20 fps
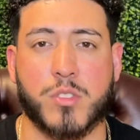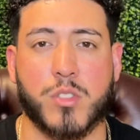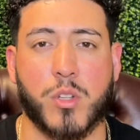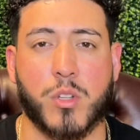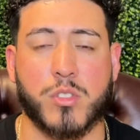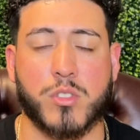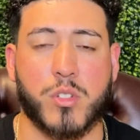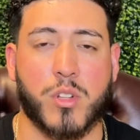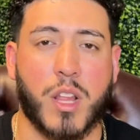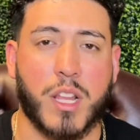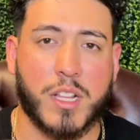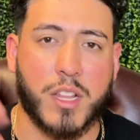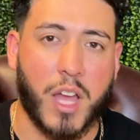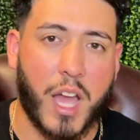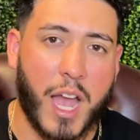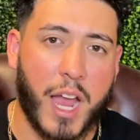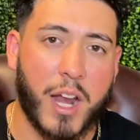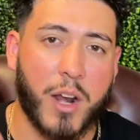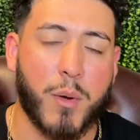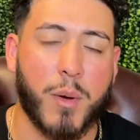So those are like the
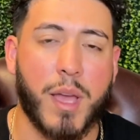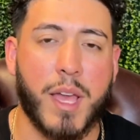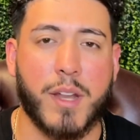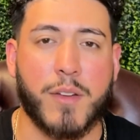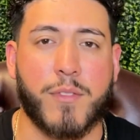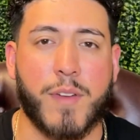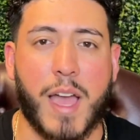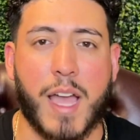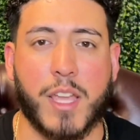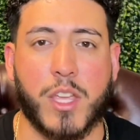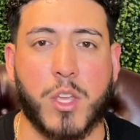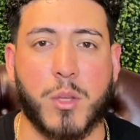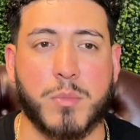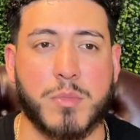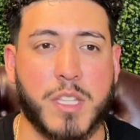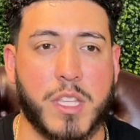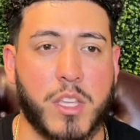higher end vacuums,